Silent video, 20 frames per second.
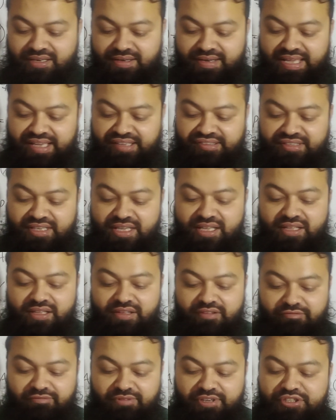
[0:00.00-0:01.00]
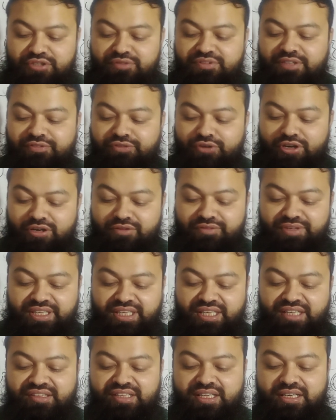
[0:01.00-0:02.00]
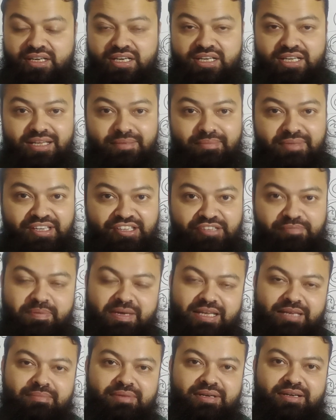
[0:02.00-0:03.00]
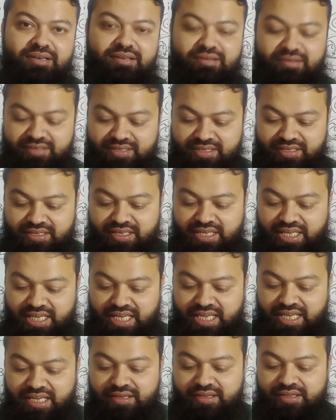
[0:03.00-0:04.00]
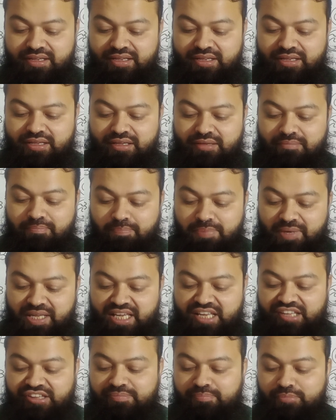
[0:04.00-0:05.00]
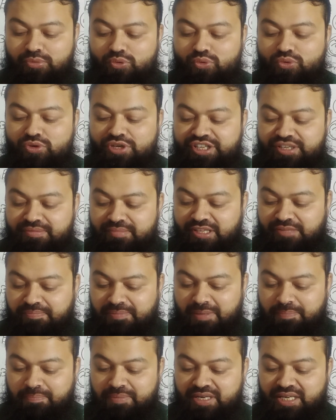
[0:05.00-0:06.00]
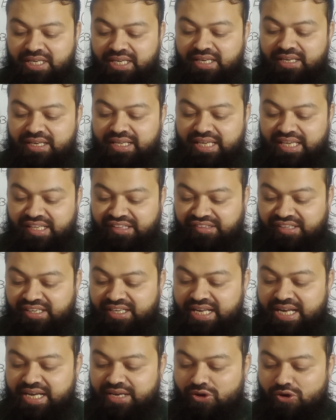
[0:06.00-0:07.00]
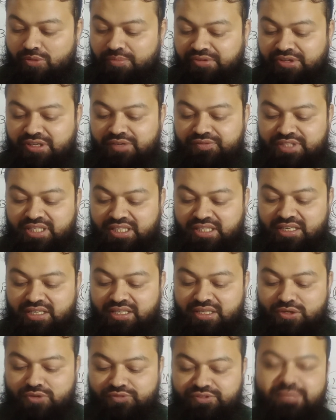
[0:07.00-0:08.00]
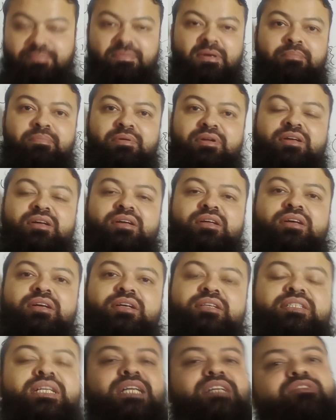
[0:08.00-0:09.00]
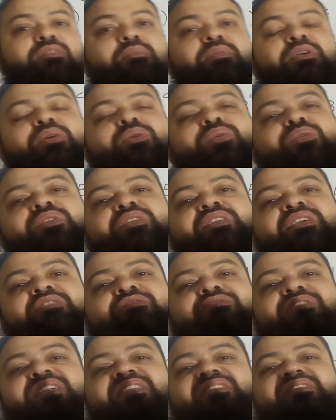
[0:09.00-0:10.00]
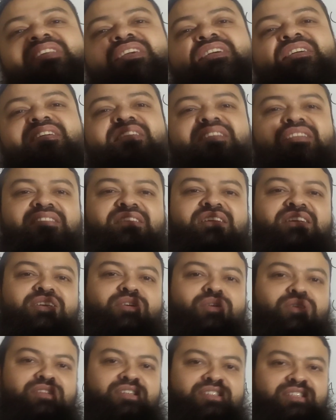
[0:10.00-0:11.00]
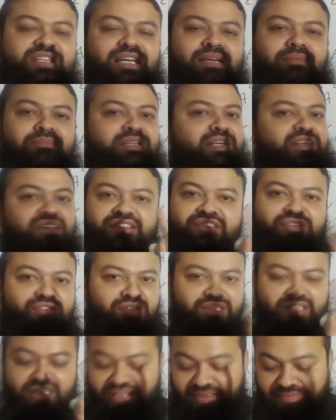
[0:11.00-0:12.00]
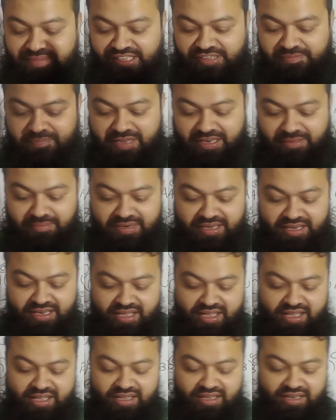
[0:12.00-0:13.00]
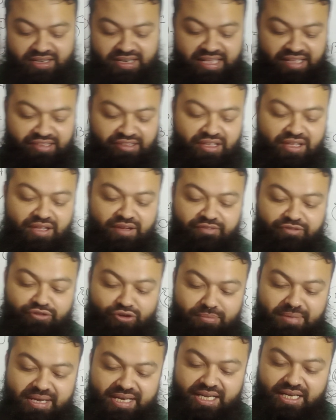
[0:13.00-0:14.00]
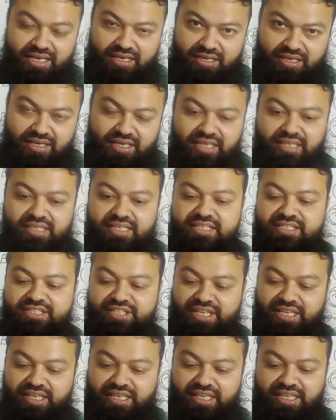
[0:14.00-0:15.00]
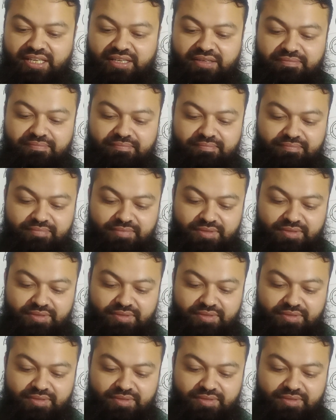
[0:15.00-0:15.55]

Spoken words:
Next, which of the following is a random experiment? A. Place blue litmus paper in acid and observe the color of the paper. That will be only one single result all the time. That is not a random experiment. Next, from an urn containing